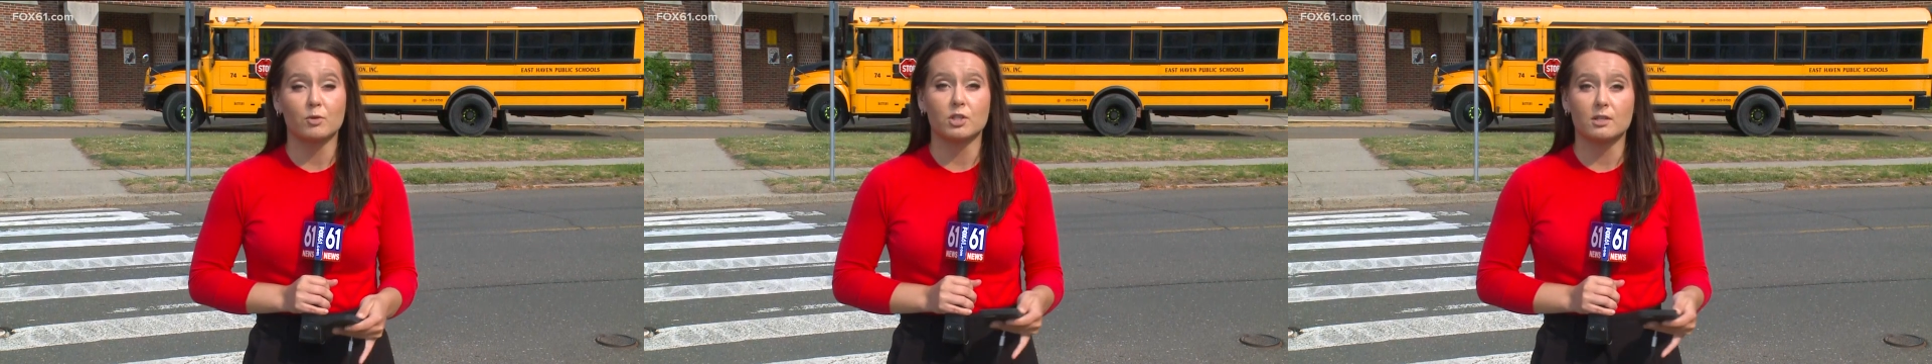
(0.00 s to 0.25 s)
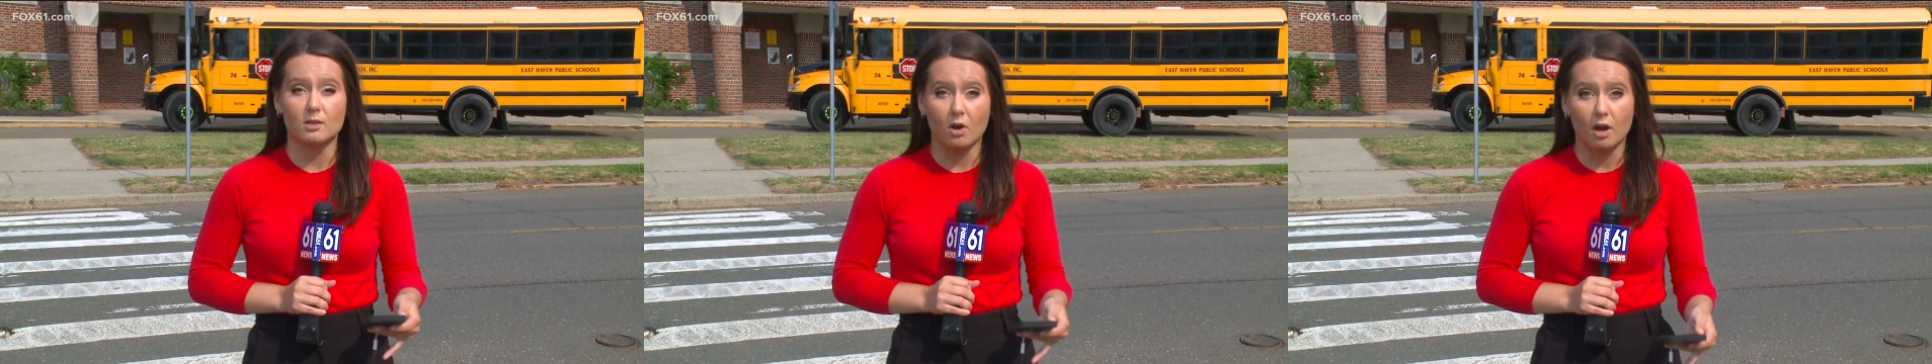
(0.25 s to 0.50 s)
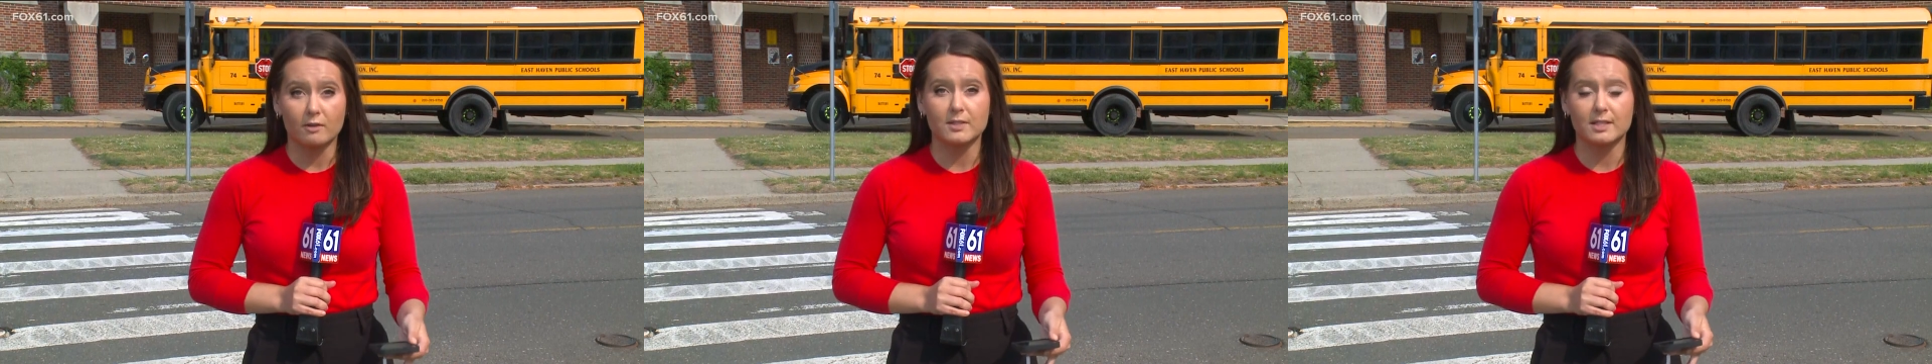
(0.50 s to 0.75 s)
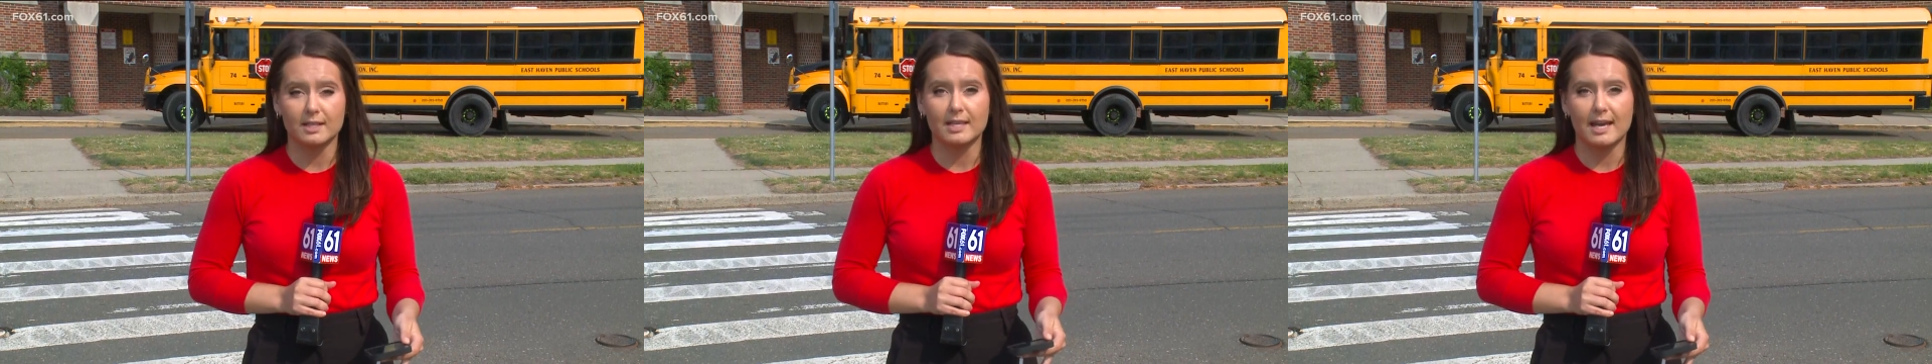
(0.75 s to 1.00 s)
which is
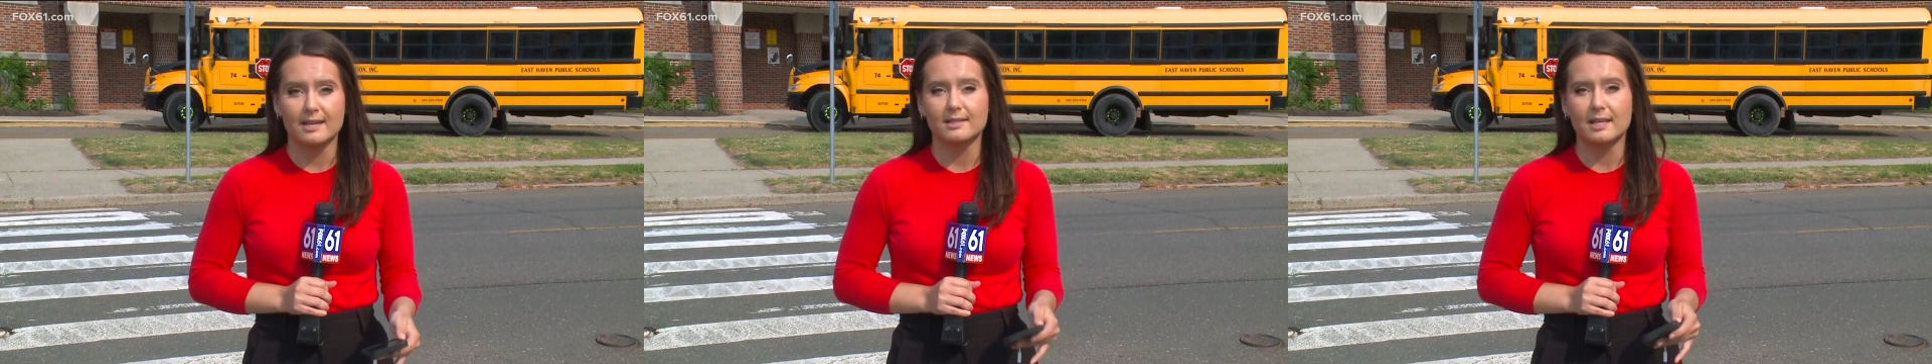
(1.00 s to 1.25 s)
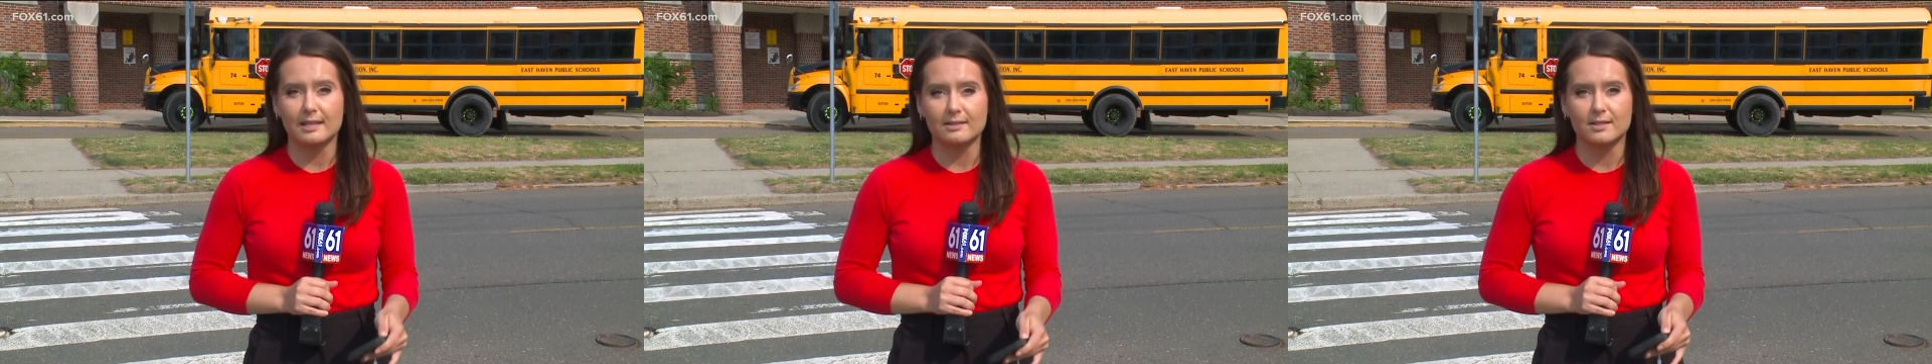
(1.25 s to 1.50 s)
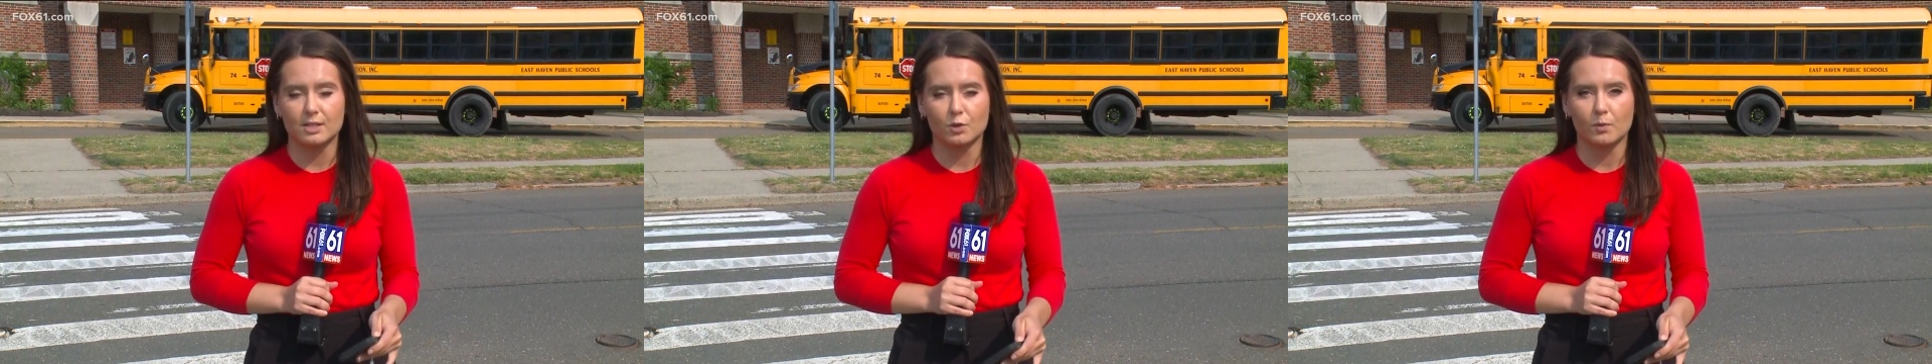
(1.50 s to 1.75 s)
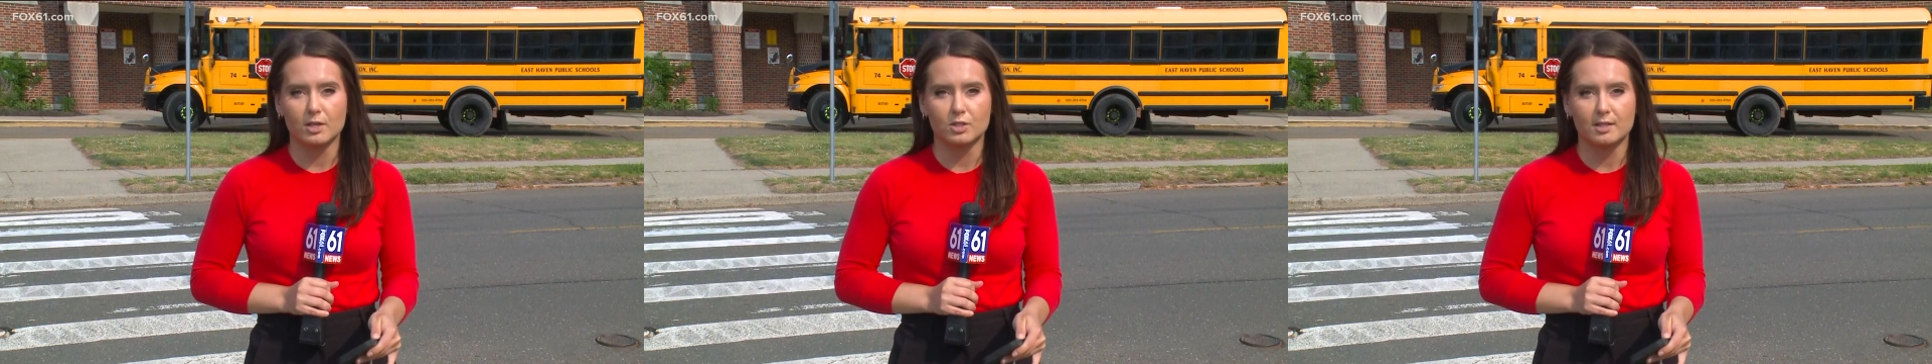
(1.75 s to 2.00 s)
often the case in
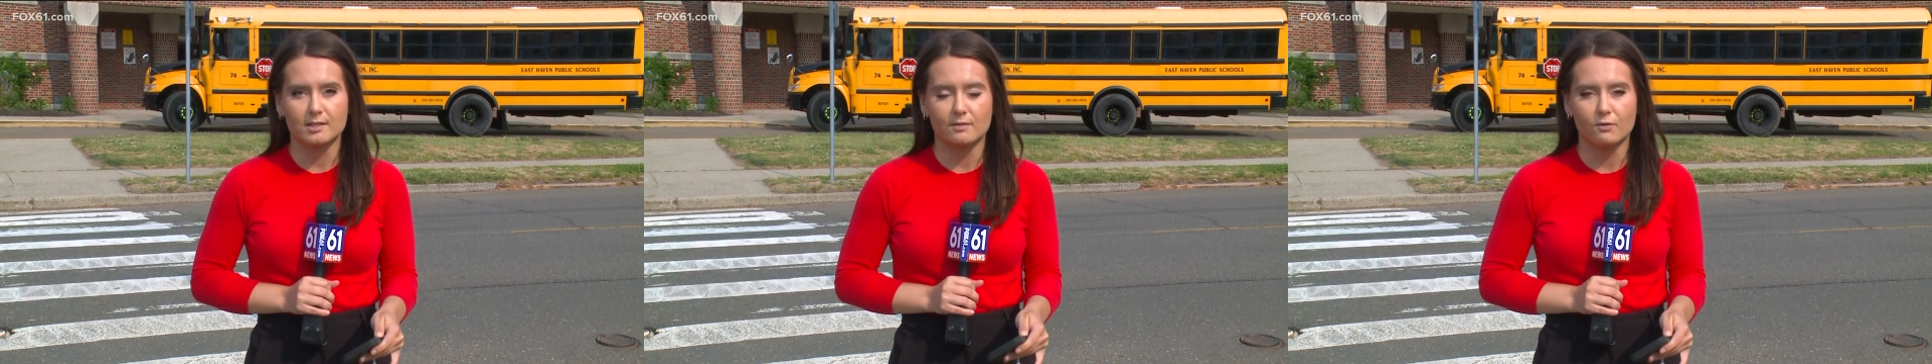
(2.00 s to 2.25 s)
situations